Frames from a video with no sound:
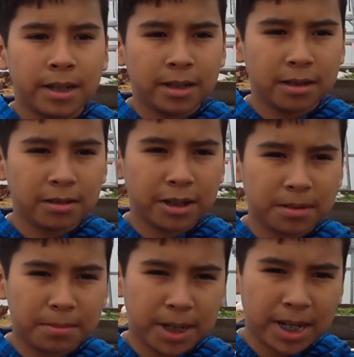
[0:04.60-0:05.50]
Hello
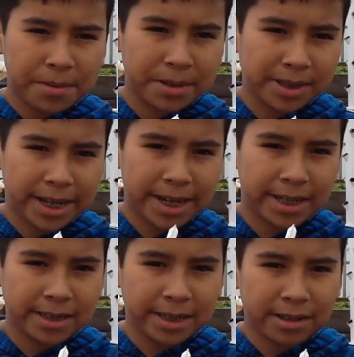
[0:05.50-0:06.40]
there, my name is
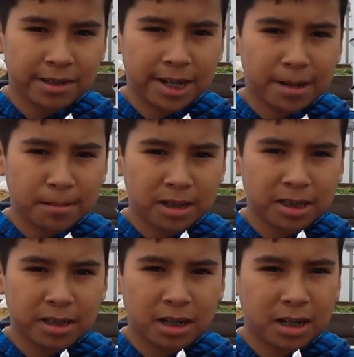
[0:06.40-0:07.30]
Cadence, and today I'm
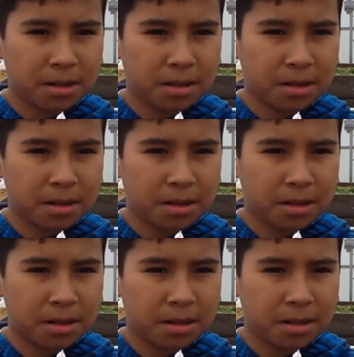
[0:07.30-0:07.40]
going to talk